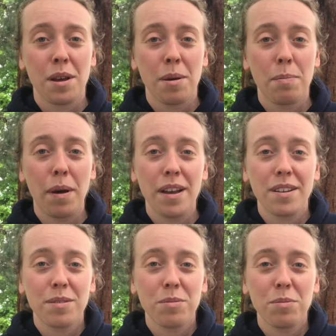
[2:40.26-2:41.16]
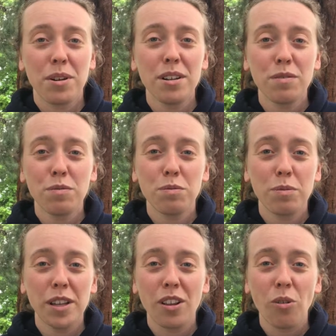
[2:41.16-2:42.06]
But what if
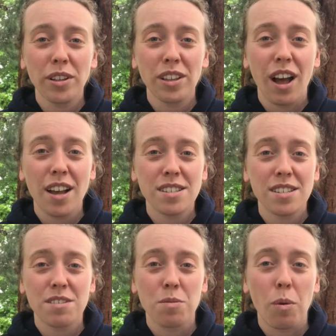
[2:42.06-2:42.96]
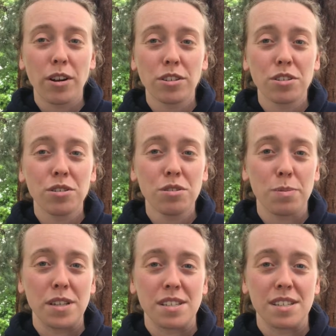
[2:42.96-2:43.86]
we only lost one or two
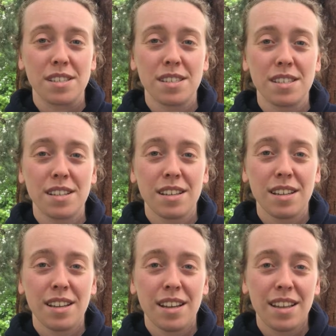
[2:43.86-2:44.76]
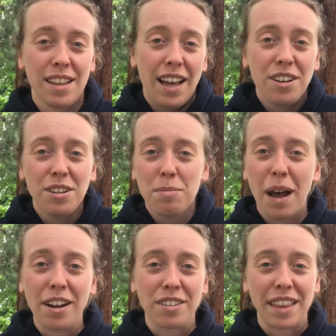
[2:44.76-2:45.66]
species? That couldn't
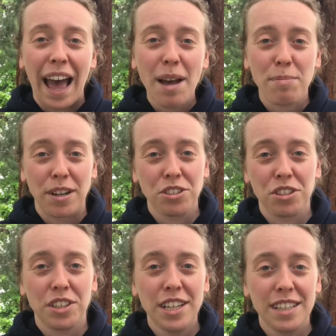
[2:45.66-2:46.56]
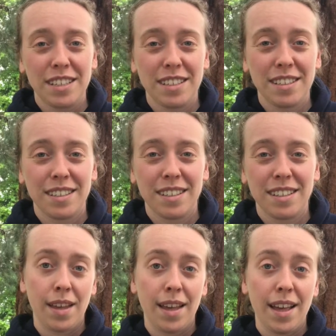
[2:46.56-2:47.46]
matter that much, could it?
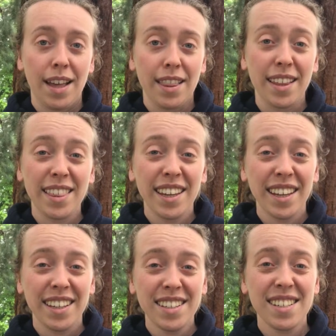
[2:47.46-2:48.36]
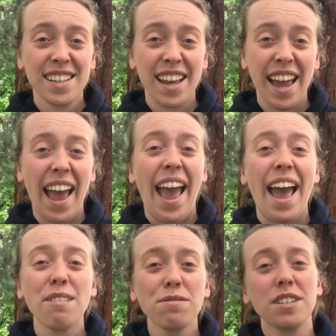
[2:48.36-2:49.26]
The thing is,
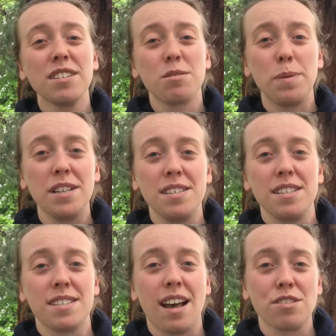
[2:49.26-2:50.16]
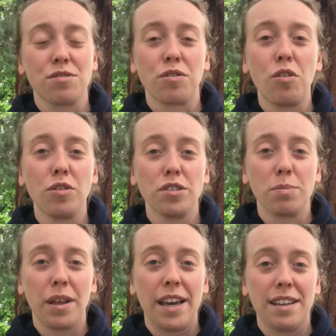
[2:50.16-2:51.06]
every species has a role to
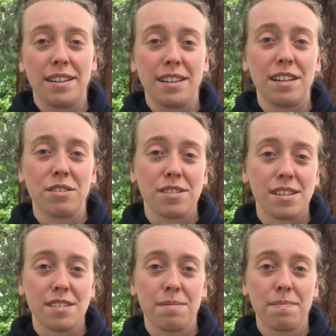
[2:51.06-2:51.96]
play in an ecosystem.